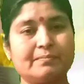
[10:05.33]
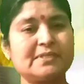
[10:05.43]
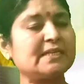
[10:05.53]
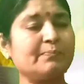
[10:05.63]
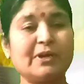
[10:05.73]

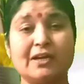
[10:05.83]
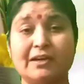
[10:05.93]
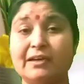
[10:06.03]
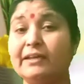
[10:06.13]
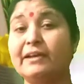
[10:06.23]

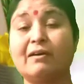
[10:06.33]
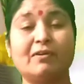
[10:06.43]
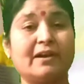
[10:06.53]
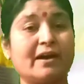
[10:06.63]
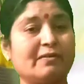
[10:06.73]
Similarly in our
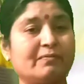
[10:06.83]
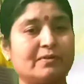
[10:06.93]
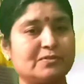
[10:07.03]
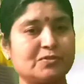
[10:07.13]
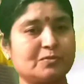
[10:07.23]
life
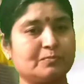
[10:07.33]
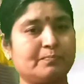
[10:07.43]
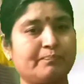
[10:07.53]
also.